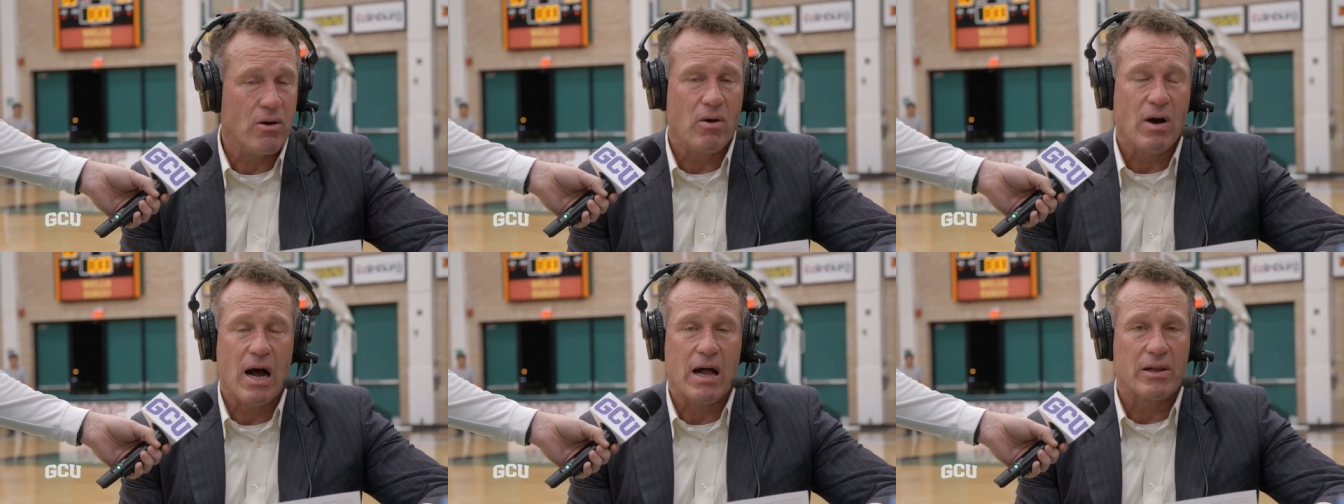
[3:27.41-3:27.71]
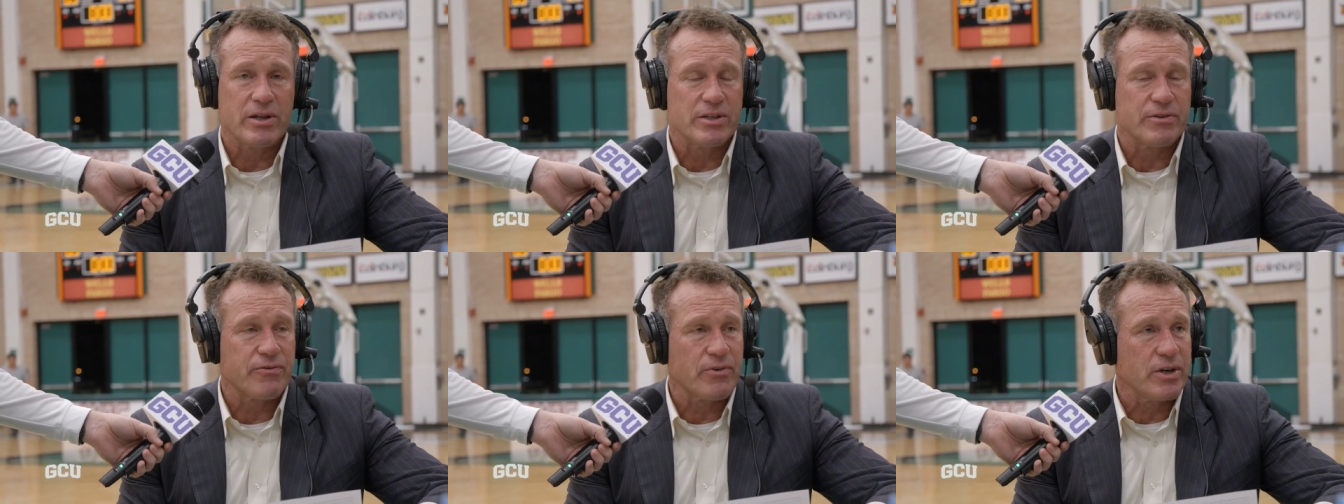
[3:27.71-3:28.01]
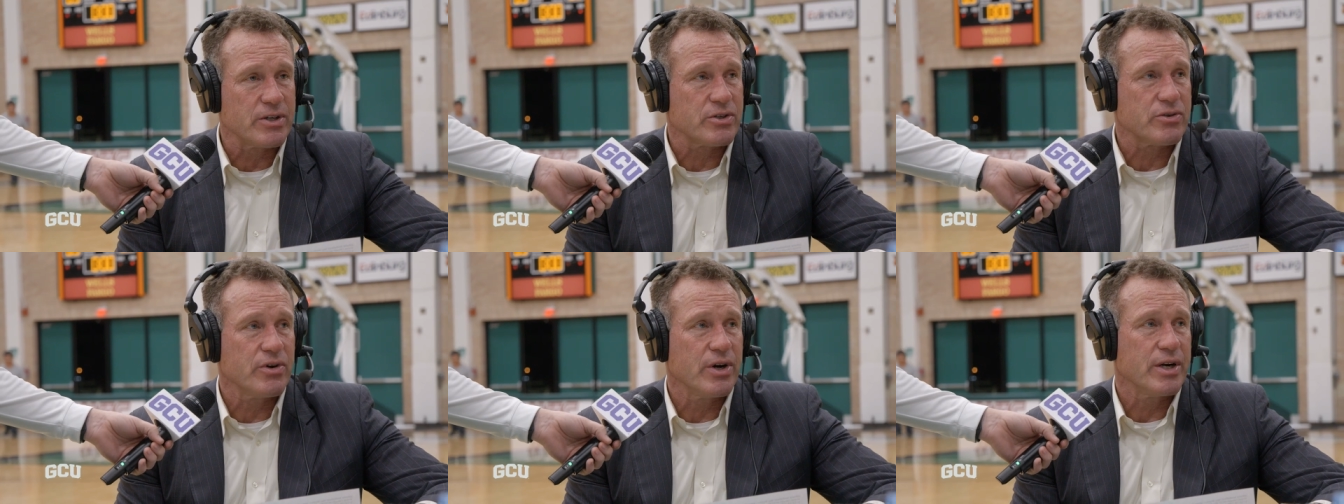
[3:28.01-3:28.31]
No, Ollie's
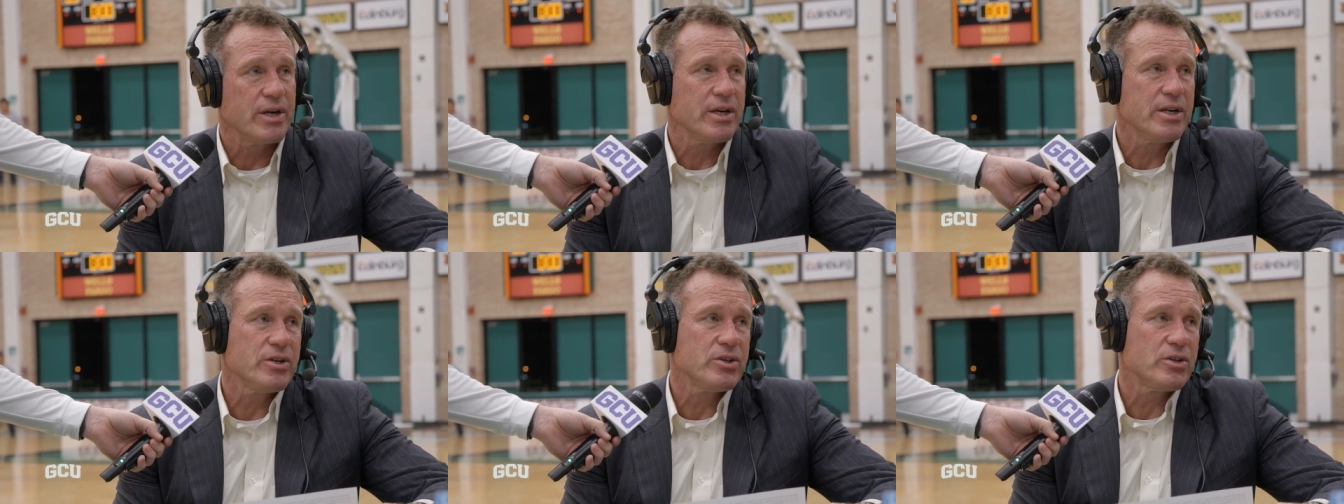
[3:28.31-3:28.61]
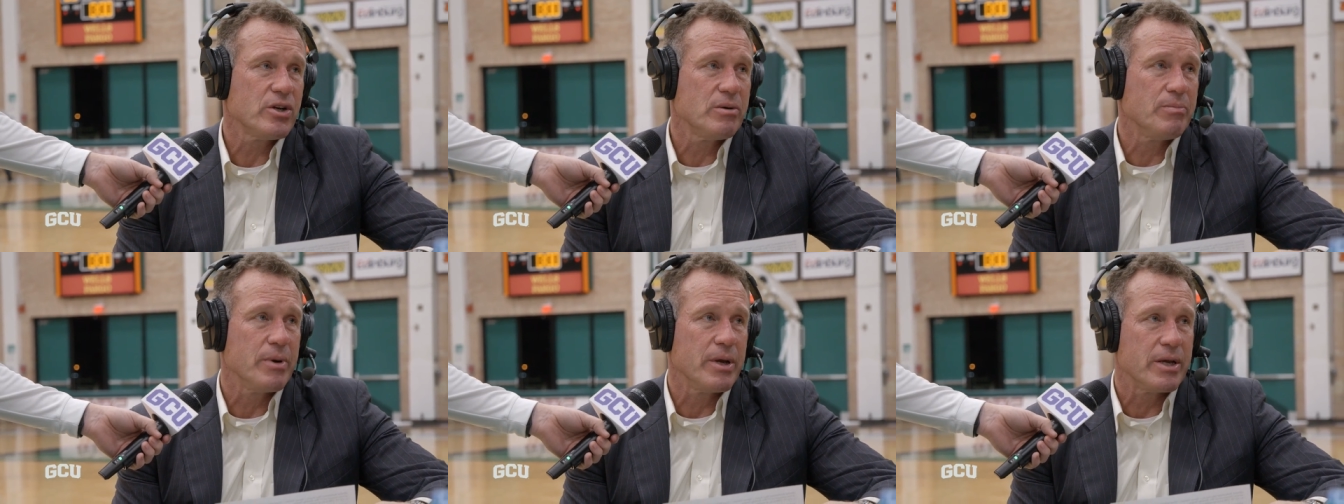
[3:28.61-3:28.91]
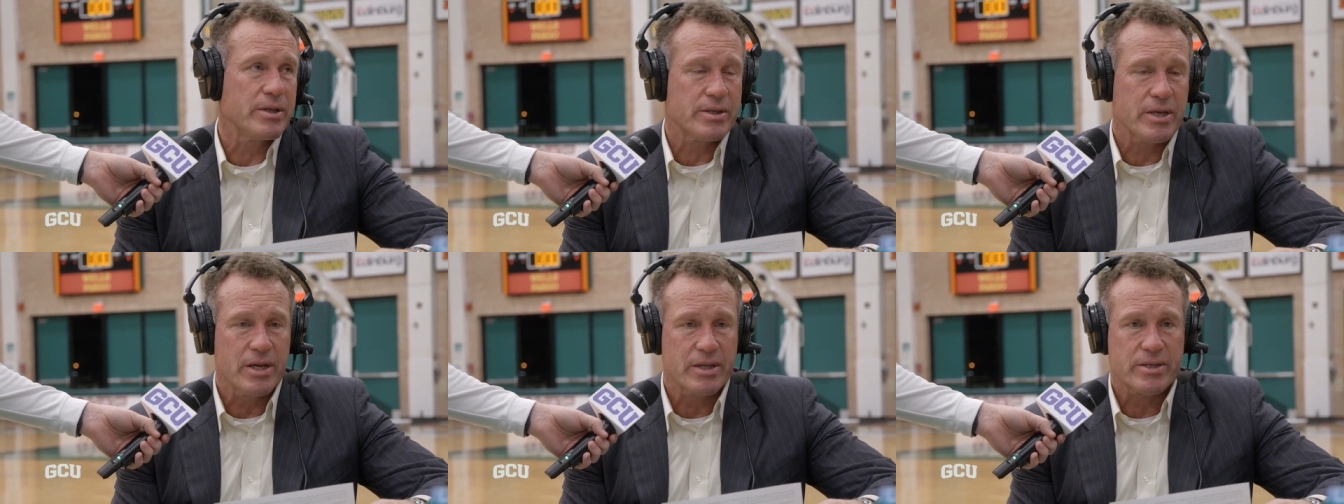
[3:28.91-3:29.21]
frustrated. He should
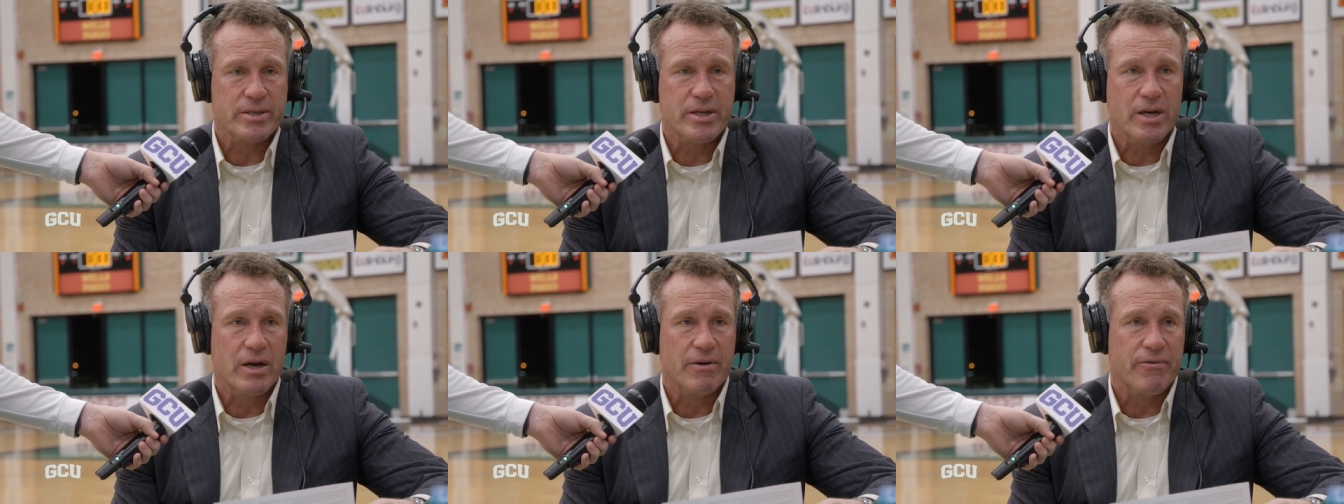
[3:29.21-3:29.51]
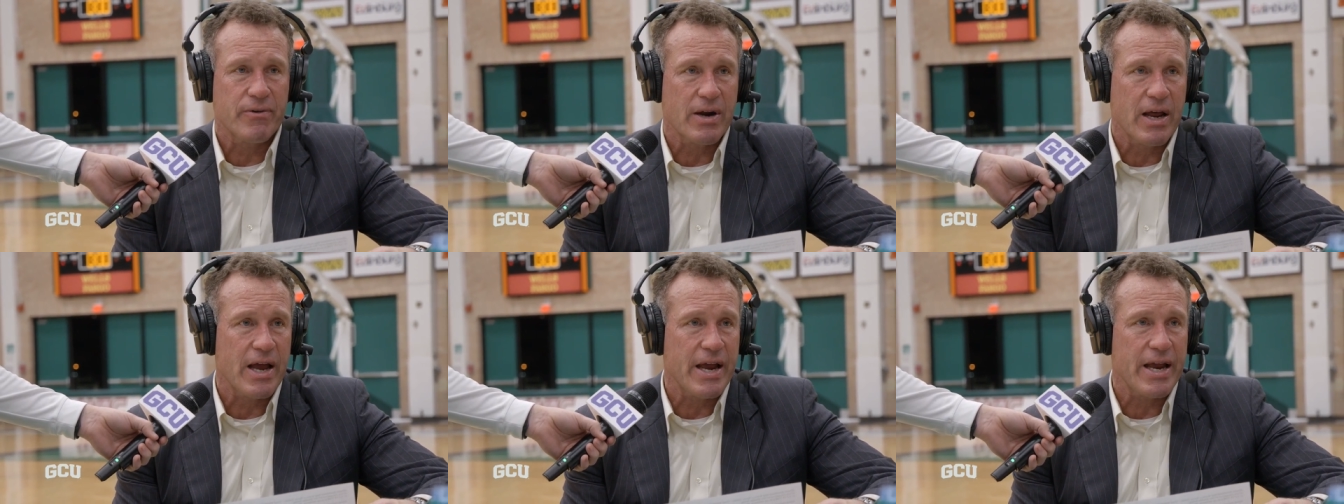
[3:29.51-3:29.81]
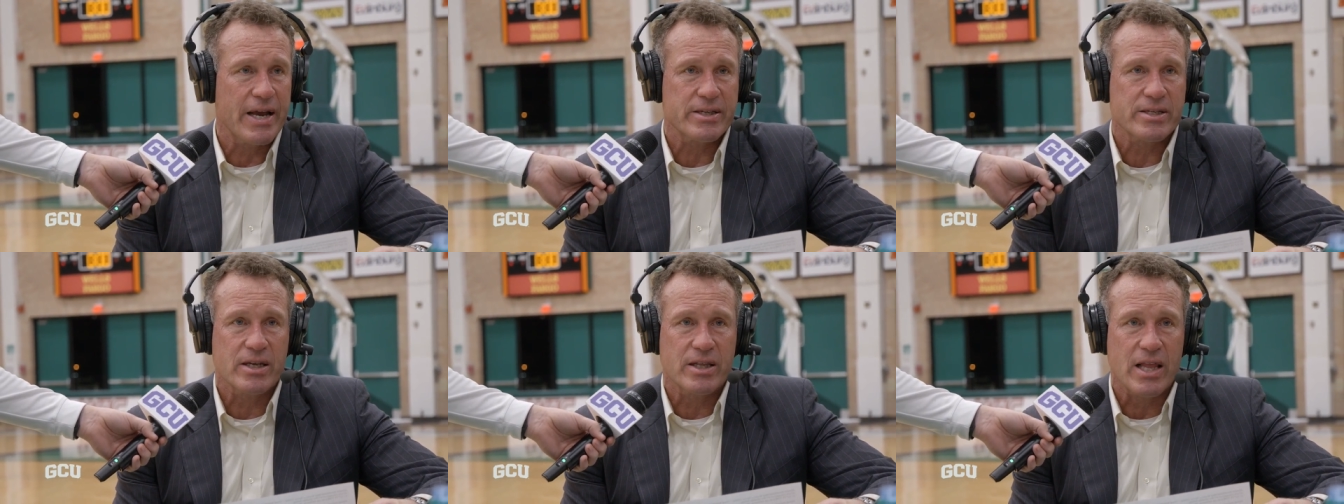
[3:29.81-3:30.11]
be. It's, it's tough, and I
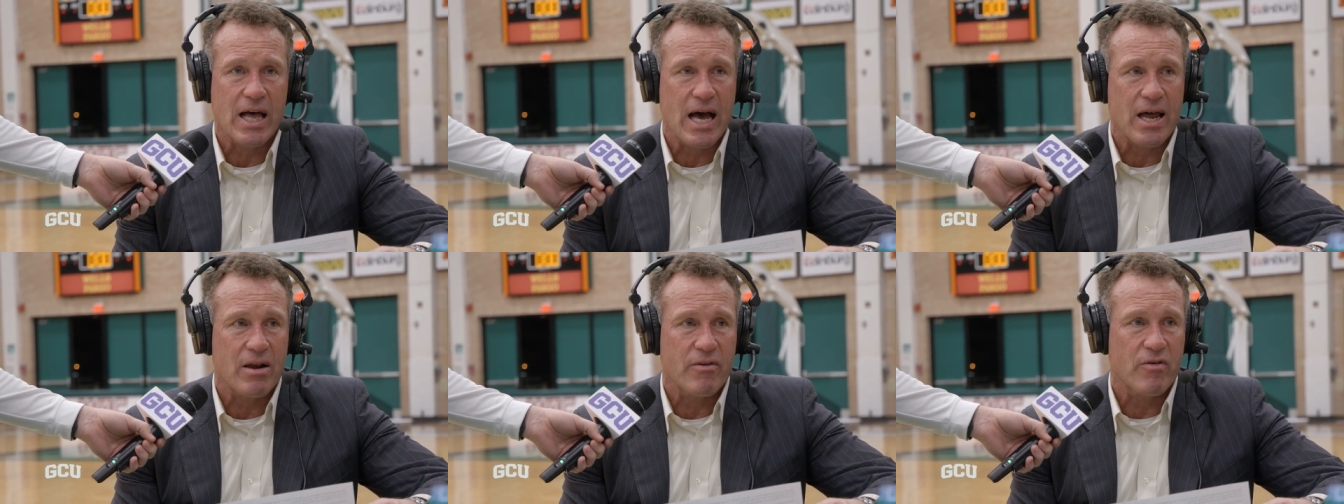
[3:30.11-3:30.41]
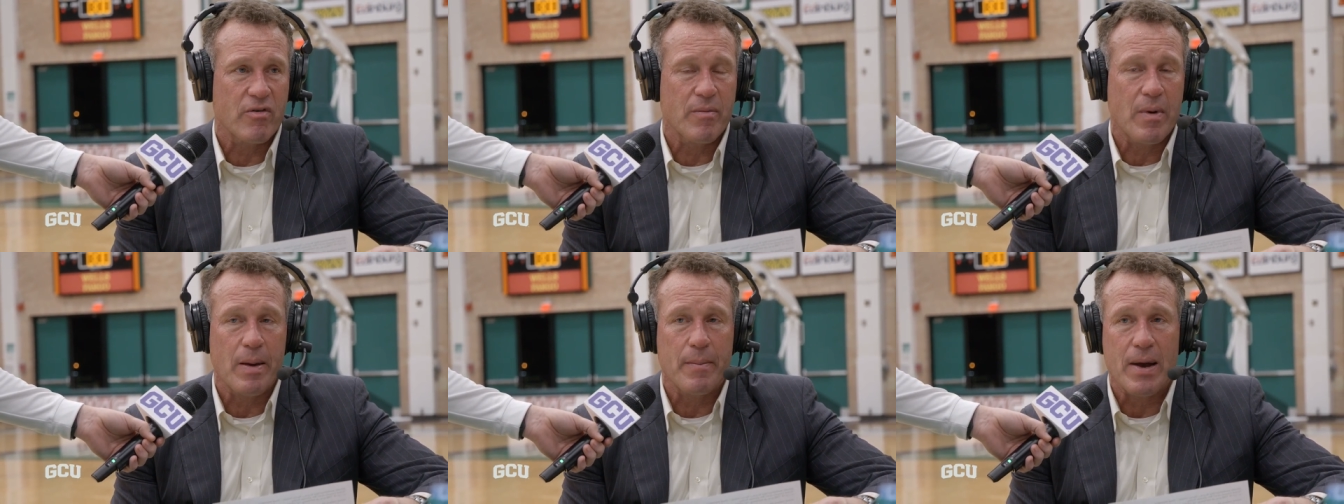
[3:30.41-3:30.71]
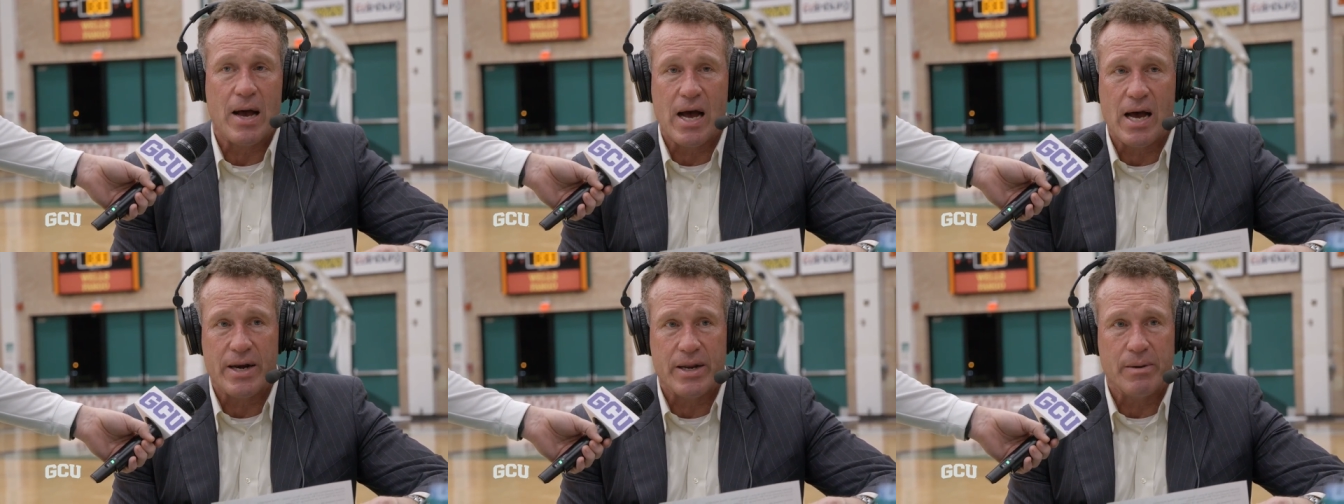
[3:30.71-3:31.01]
ask a lot of him.
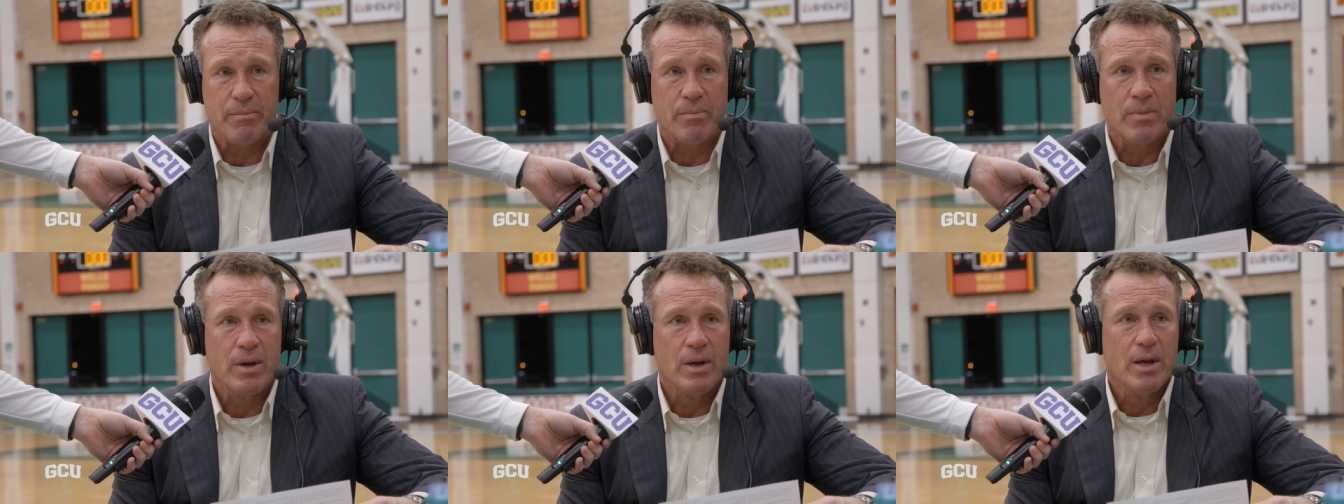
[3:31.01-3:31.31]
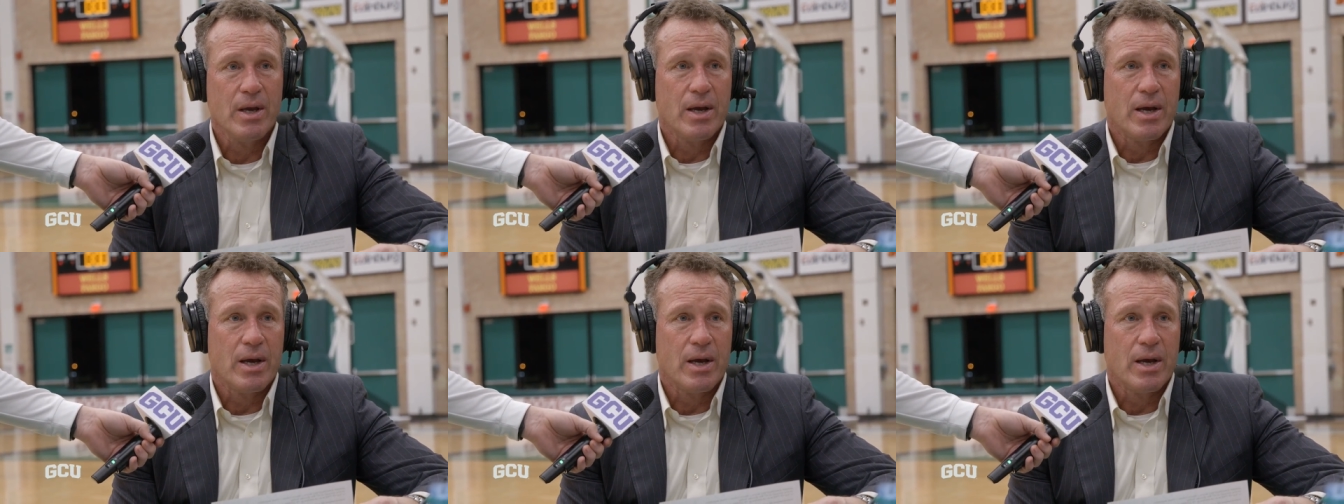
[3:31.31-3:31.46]
I'm on him.